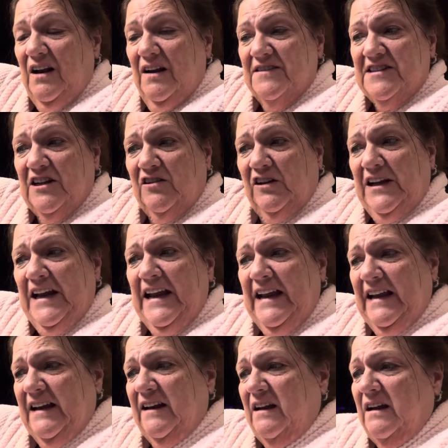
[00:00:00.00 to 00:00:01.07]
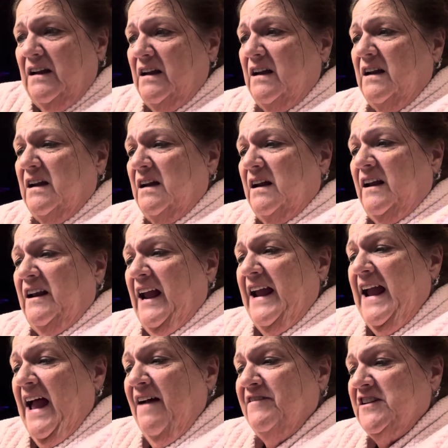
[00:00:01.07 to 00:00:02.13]
to clean, and I
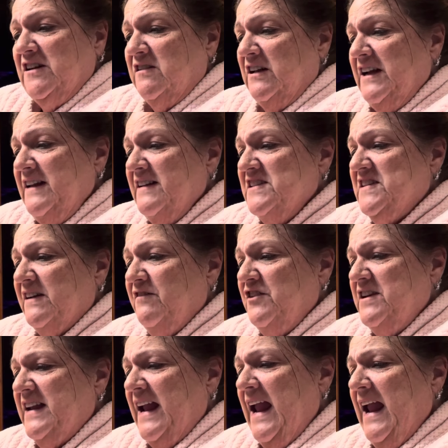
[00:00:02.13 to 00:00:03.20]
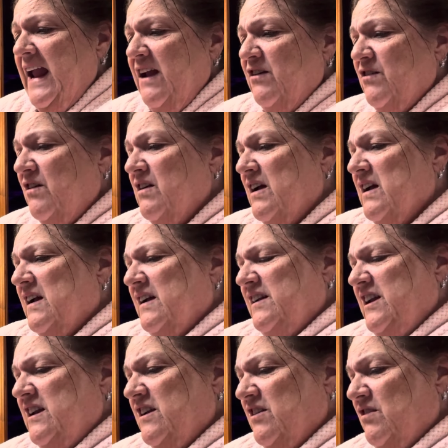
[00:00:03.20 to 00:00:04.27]
have to clean this every day, or
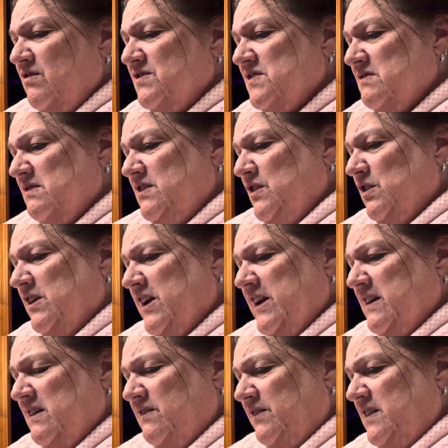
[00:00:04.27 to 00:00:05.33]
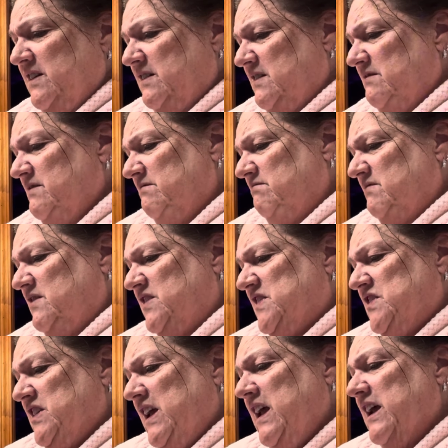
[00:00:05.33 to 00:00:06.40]
you know, you'll get
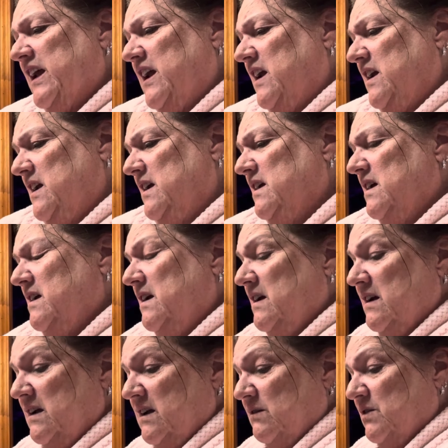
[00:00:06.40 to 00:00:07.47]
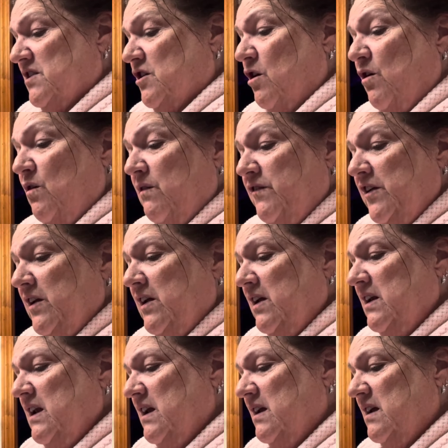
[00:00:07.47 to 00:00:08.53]
sick with
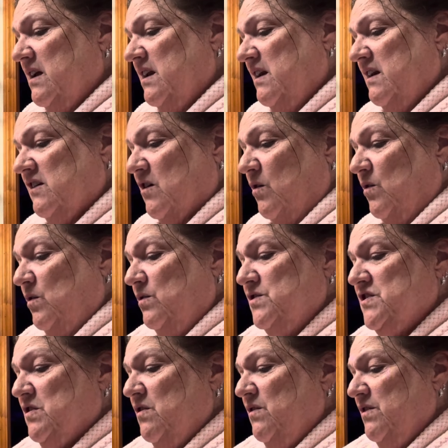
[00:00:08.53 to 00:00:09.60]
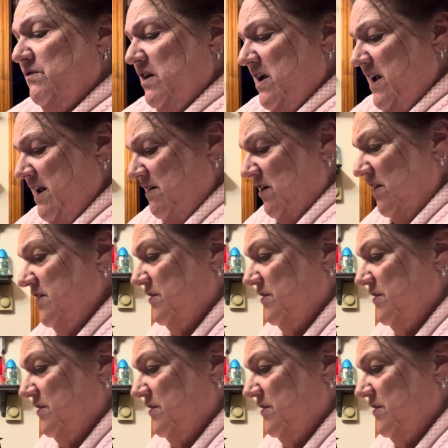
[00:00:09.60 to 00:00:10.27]
COVID, colds going around, all the